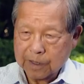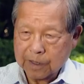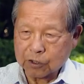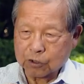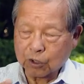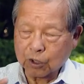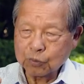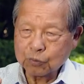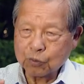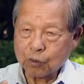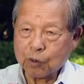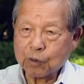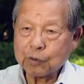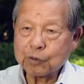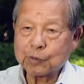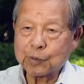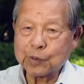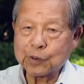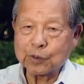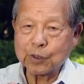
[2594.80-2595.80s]
the Cold War
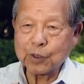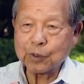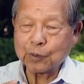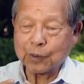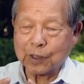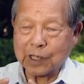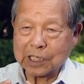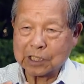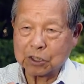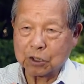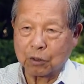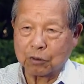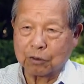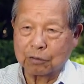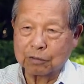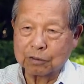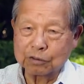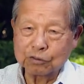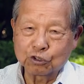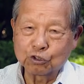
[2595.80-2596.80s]
was between what I call
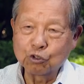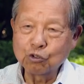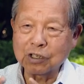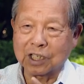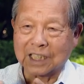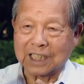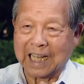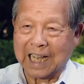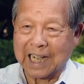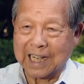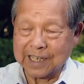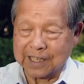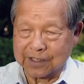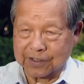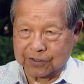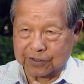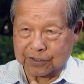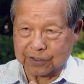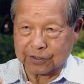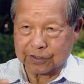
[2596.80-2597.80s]
two
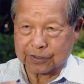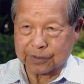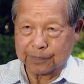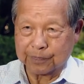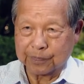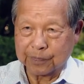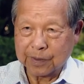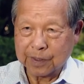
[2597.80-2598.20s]
alliances.